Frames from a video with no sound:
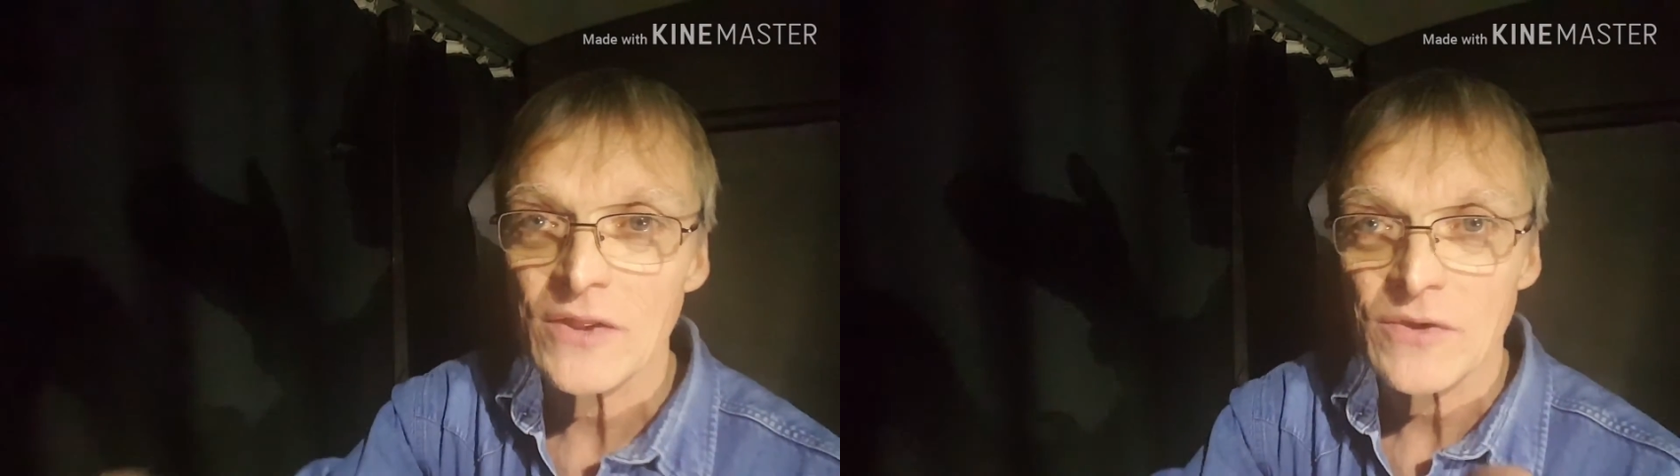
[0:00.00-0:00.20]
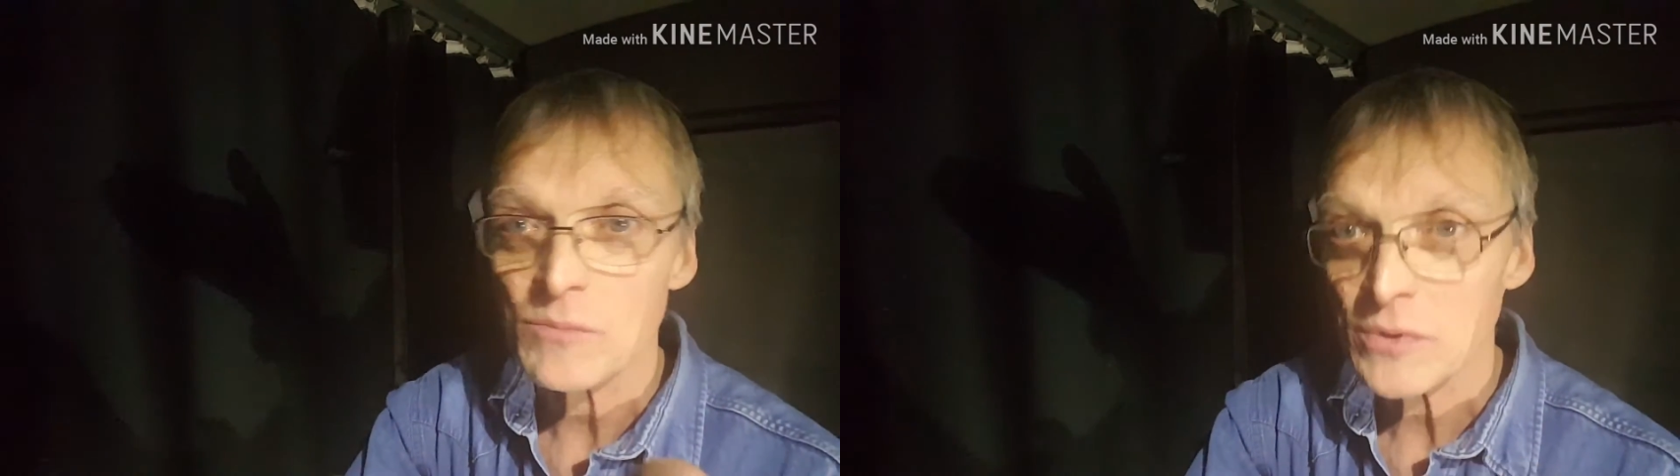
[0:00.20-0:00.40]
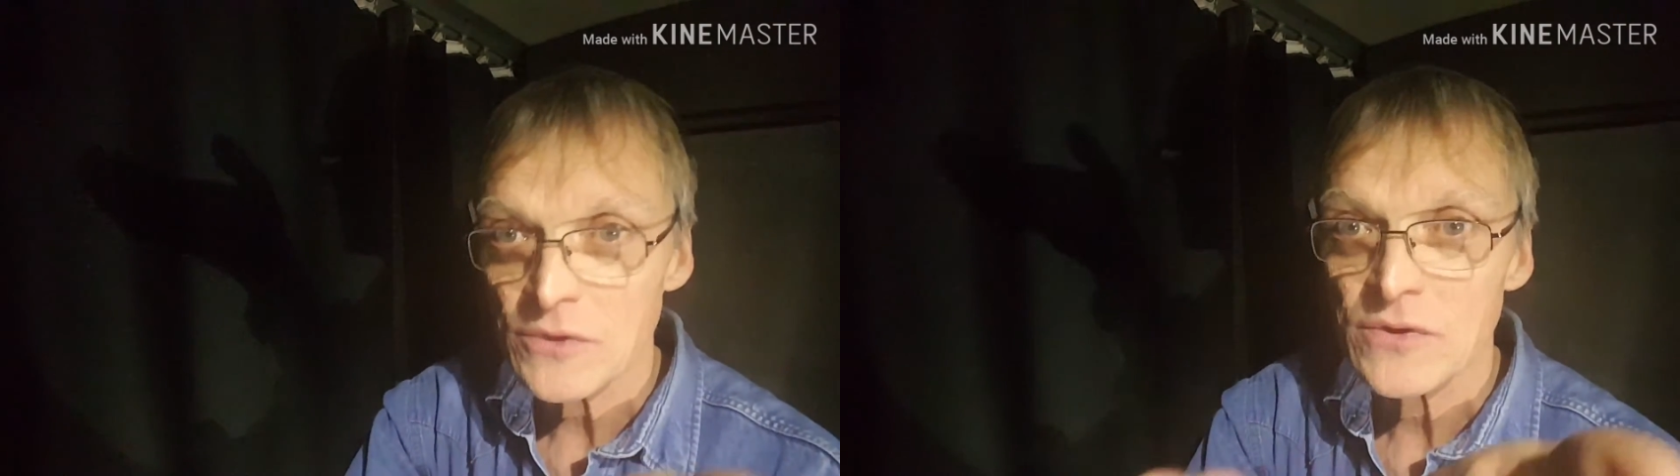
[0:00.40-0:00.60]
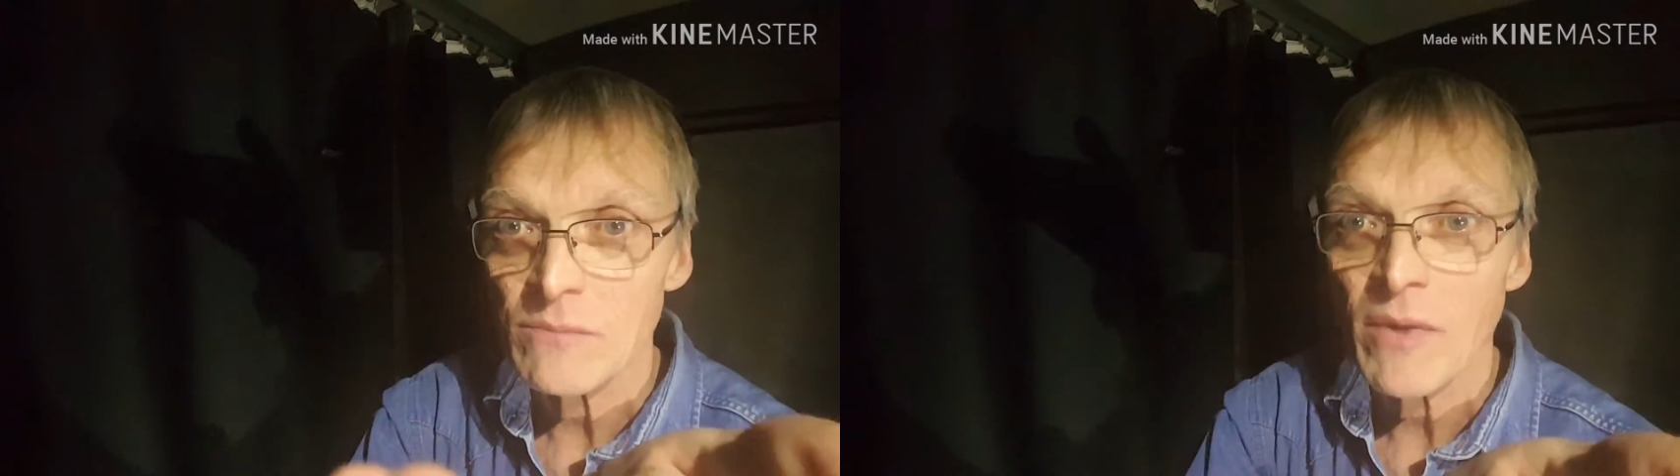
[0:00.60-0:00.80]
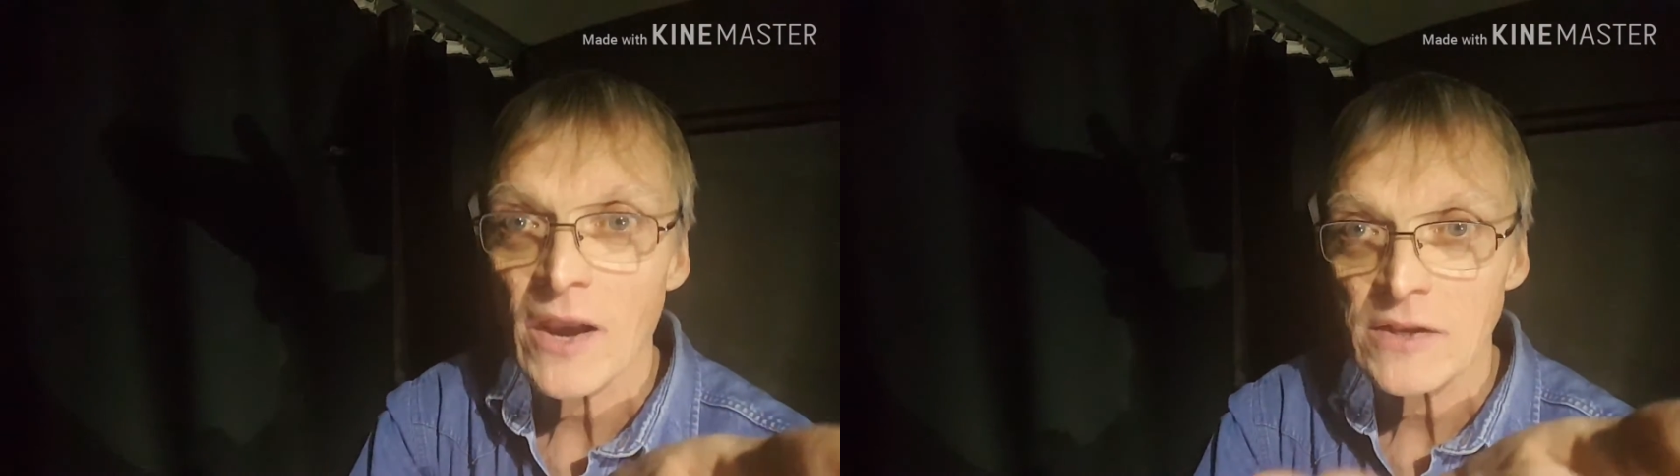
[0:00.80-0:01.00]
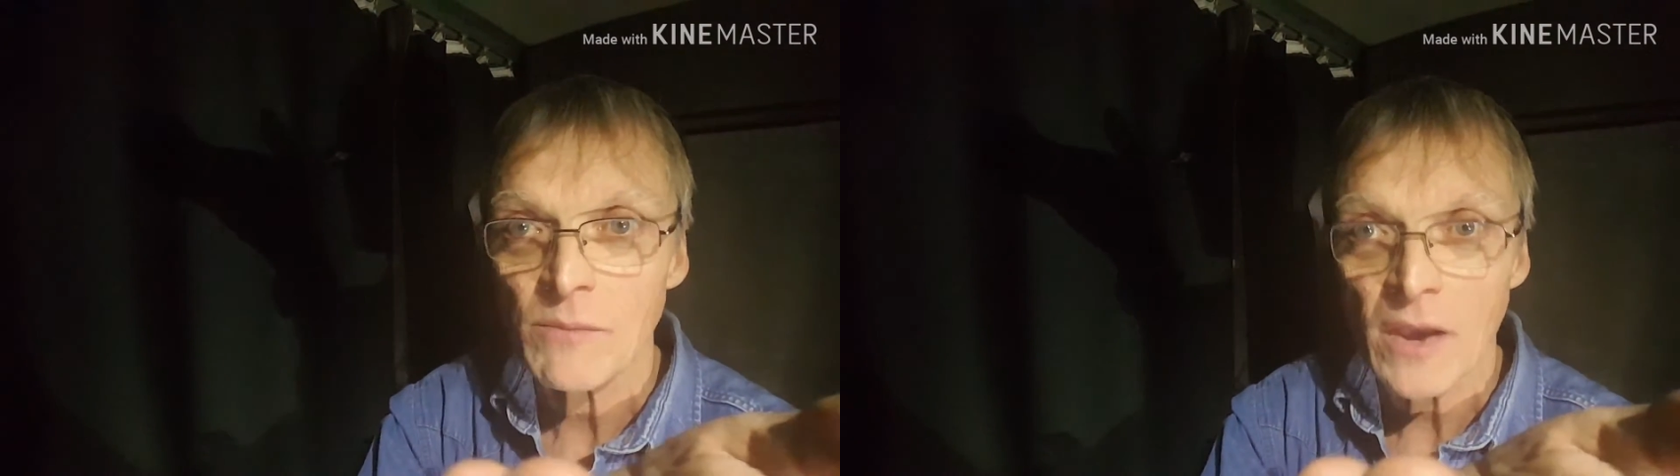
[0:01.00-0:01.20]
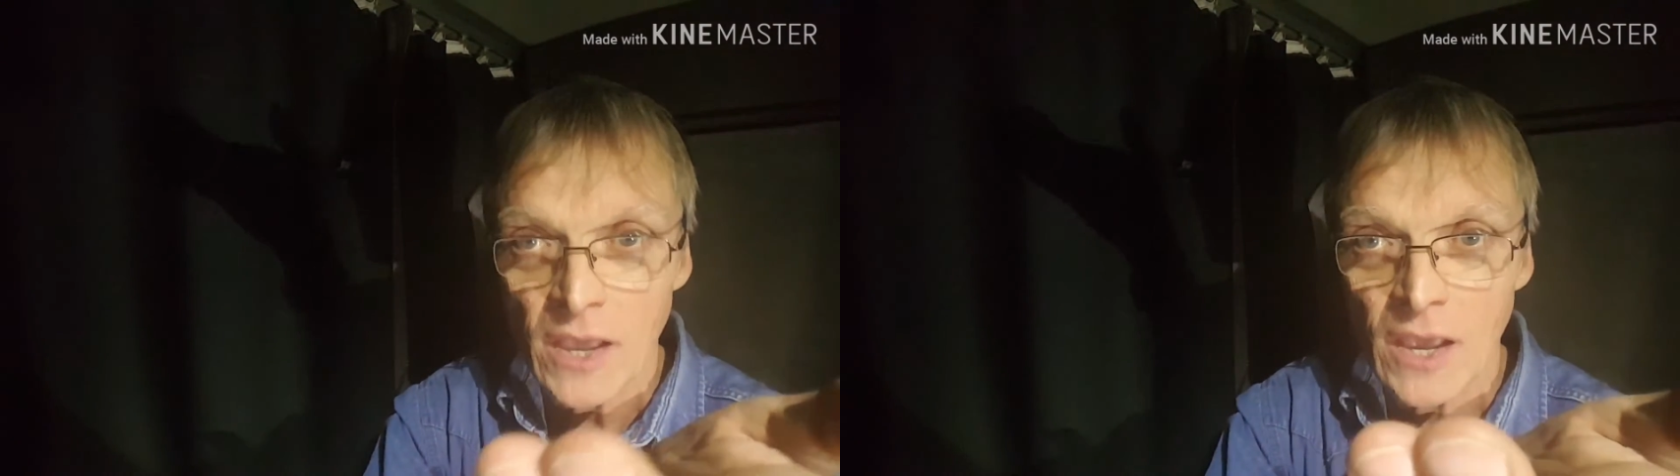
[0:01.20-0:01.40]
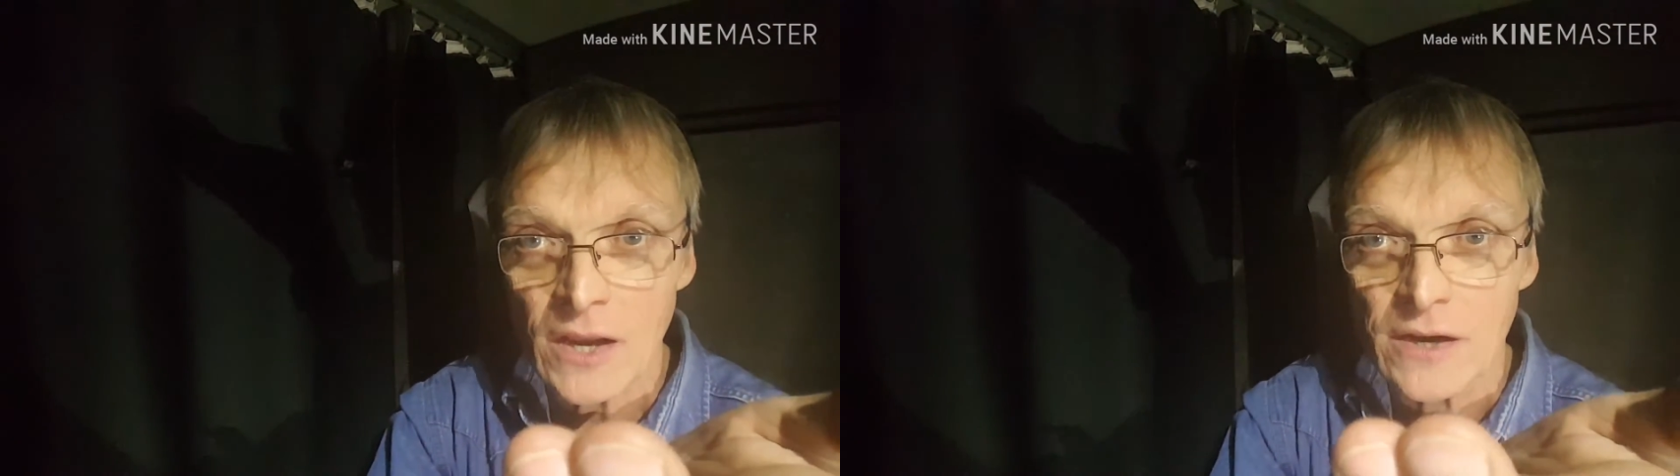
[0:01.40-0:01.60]
I said, please come back to my
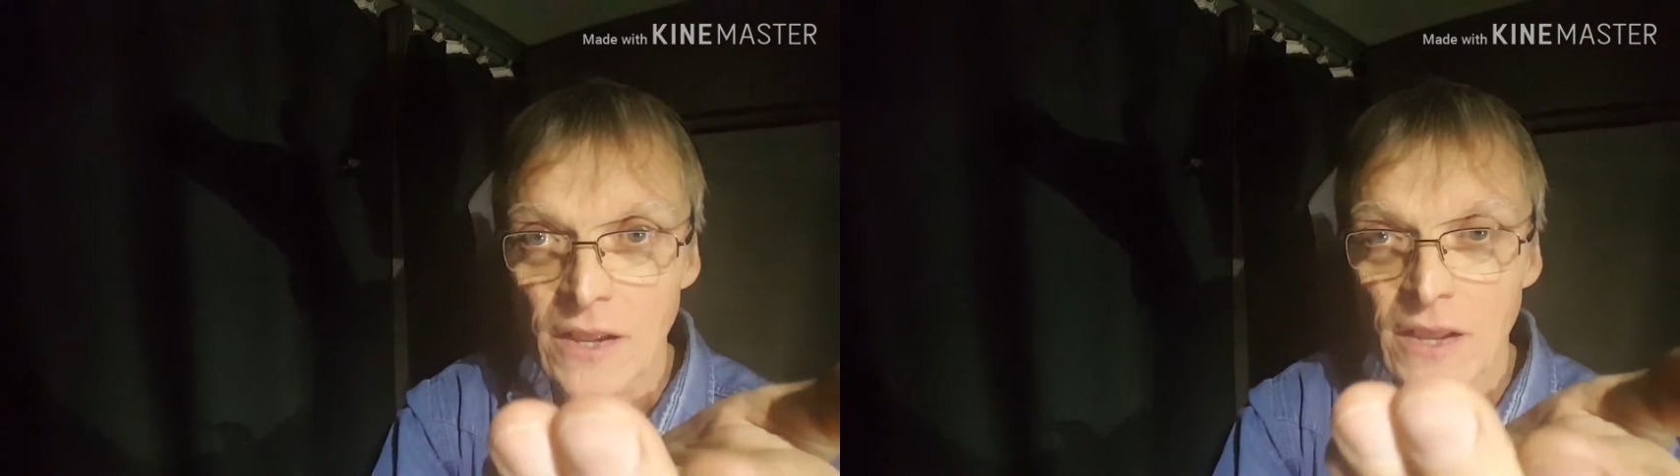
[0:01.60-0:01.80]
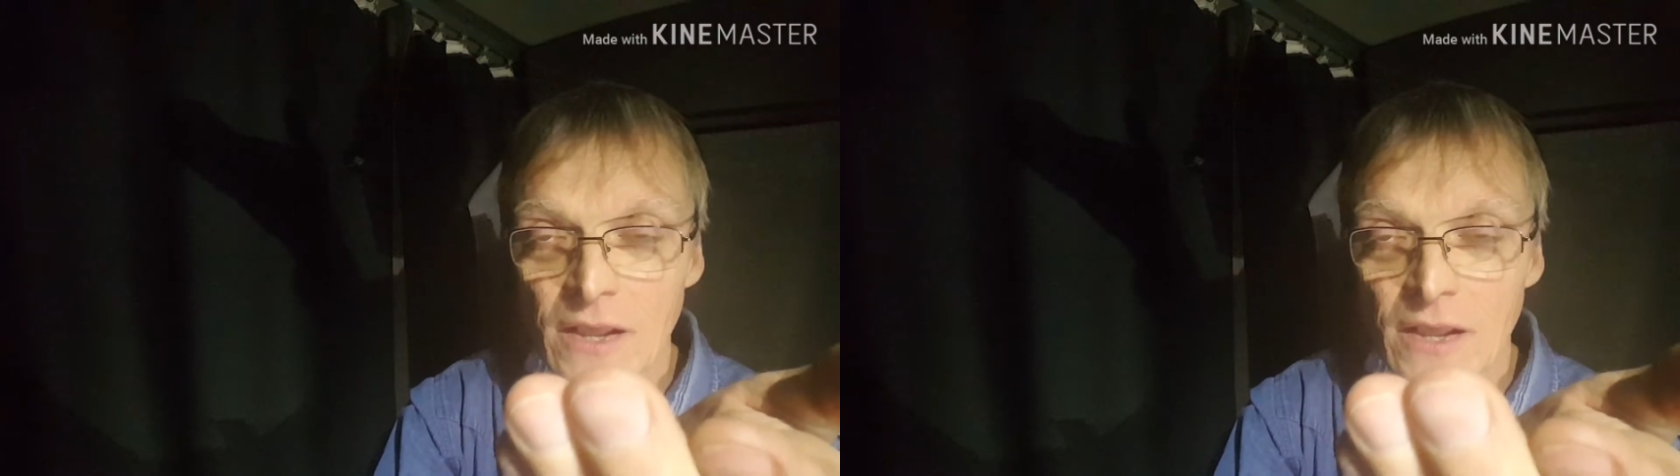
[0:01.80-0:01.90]
hand.